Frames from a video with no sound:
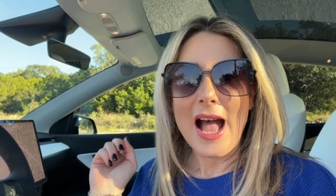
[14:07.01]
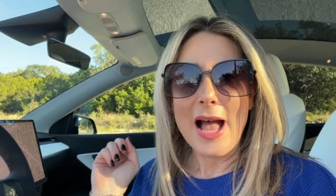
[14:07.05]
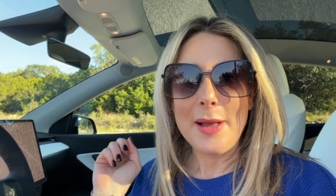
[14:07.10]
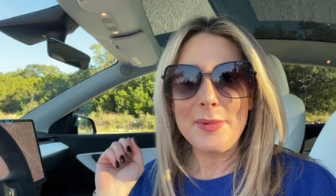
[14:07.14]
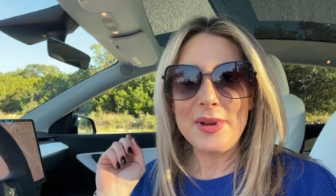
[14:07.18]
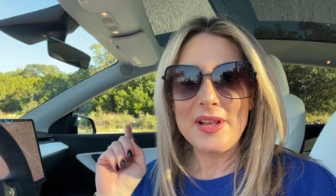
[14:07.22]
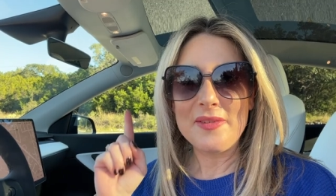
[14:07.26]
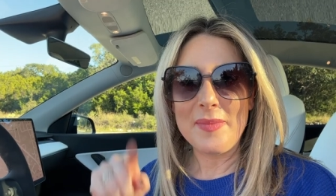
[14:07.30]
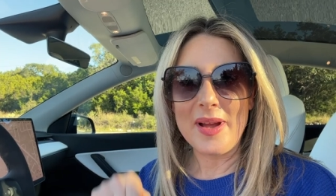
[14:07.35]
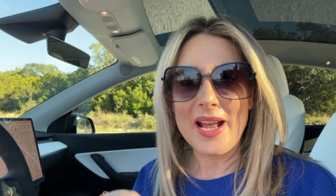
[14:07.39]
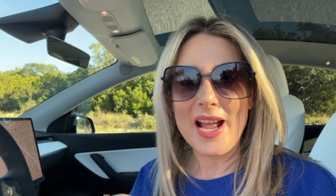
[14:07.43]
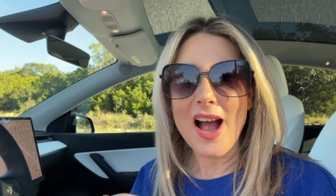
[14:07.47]
I'm gonna
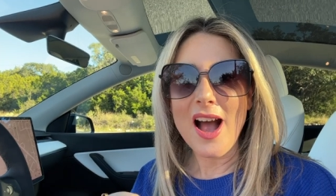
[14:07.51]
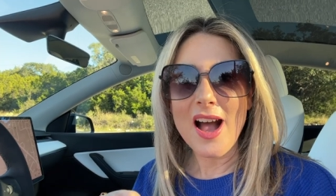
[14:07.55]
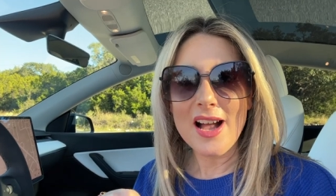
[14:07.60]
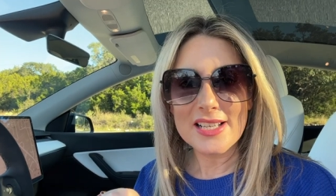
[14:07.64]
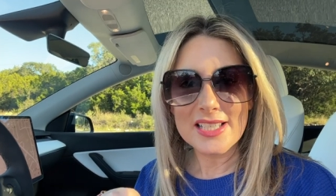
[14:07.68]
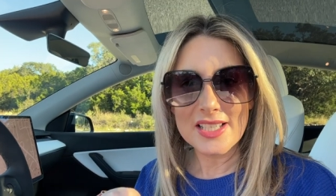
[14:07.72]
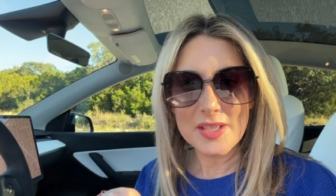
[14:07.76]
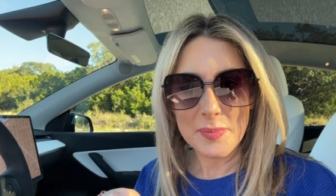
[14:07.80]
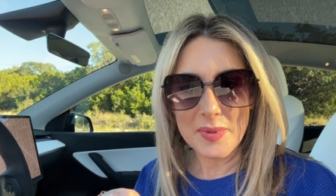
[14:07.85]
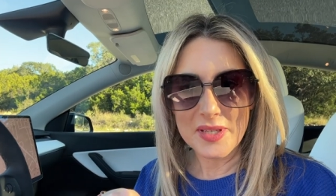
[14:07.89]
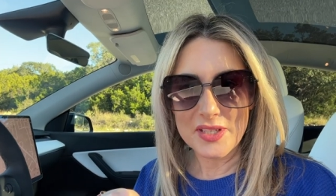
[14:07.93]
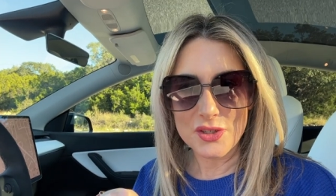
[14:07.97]
have my
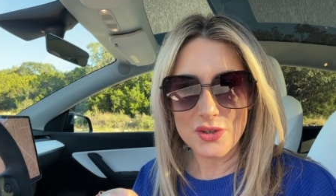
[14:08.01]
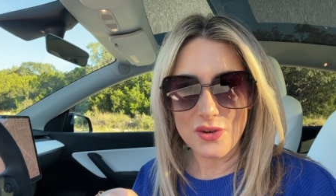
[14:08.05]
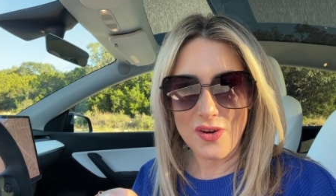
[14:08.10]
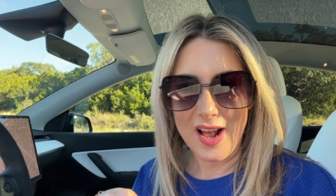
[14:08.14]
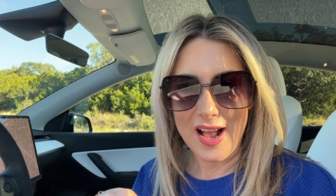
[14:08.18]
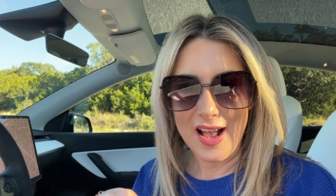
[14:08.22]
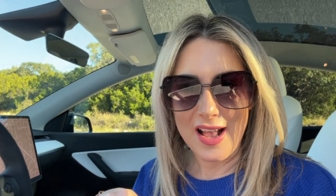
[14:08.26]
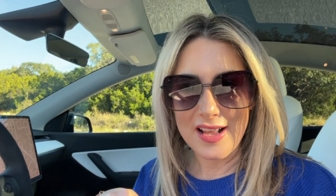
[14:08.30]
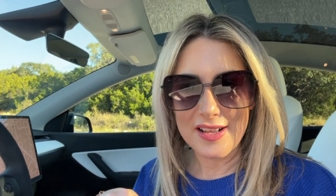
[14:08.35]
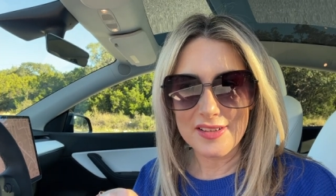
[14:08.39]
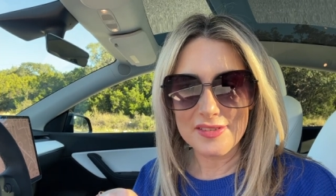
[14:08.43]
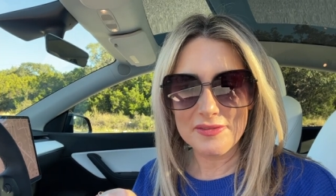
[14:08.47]
husband
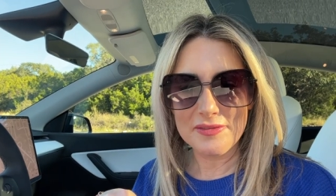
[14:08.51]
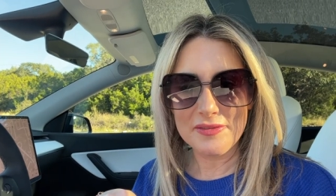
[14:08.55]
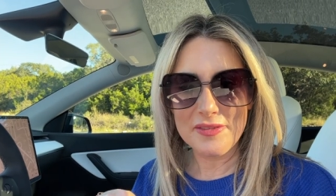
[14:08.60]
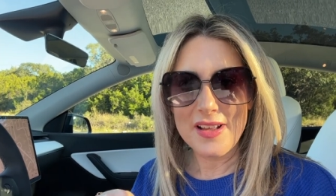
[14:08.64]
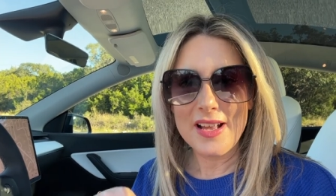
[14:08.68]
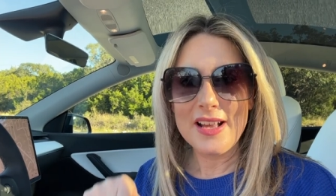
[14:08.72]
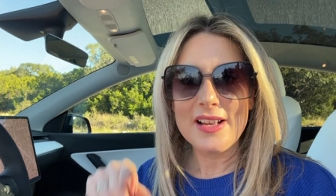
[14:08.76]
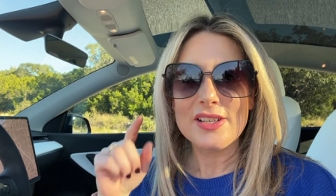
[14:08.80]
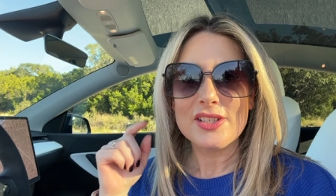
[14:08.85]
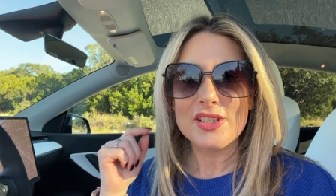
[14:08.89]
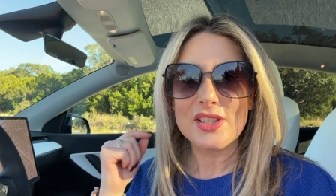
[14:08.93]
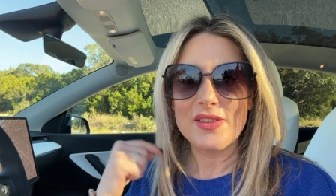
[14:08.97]
drive
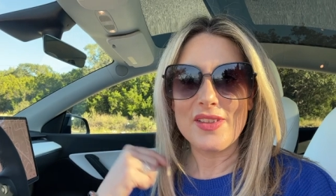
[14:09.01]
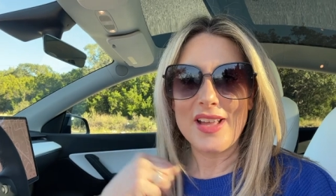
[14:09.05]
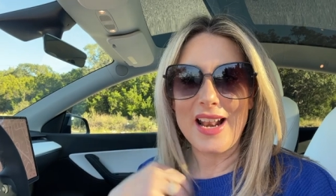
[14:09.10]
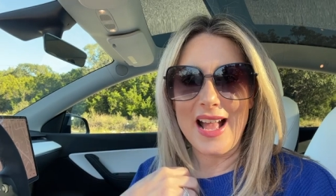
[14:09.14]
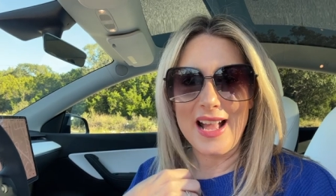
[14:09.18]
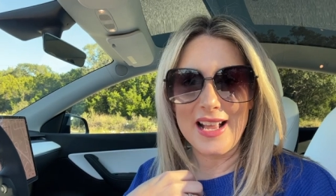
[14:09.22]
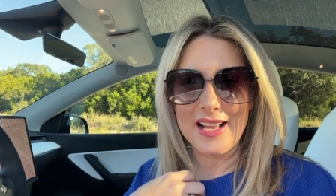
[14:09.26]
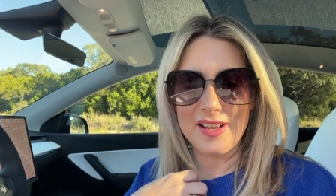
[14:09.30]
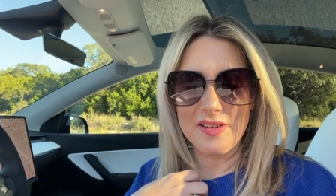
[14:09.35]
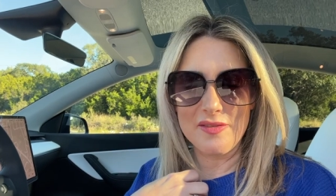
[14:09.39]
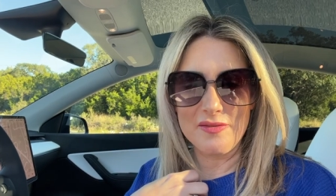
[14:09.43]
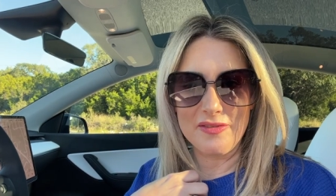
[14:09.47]
so that
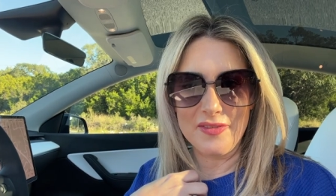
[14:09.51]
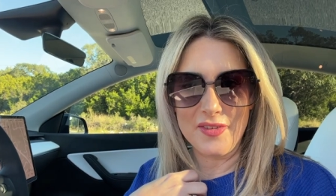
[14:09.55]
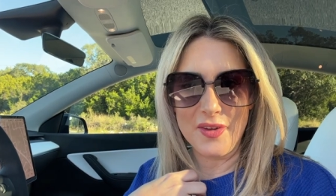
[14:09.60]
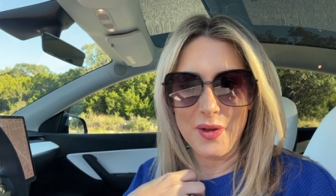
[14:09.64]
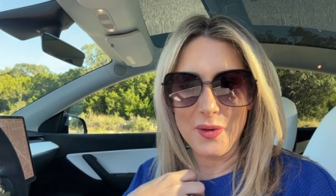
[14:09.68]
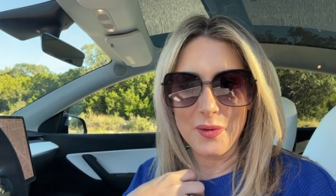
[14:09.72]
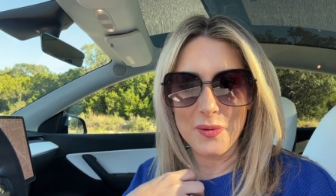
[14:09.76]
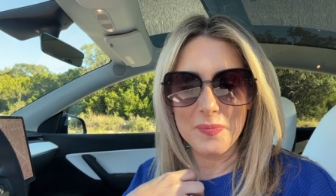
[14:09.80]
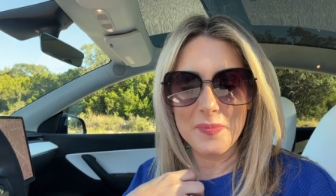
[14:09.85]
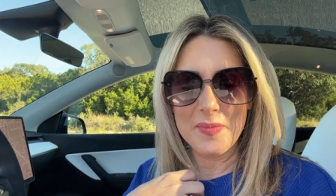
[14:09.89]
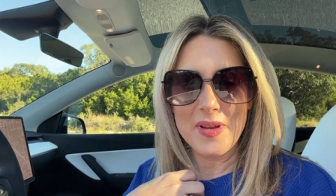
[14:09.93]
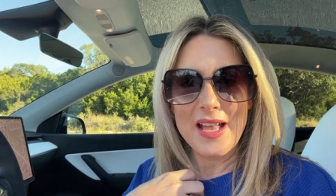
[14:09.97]
I can
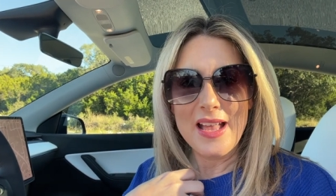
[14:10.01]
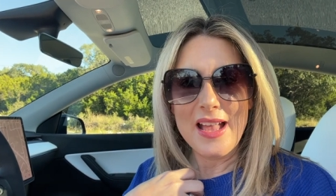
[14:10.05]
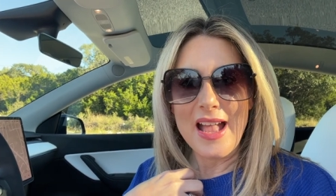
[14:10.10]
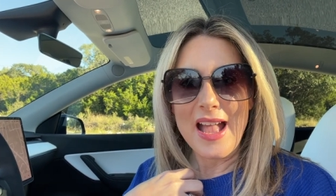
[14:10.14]
film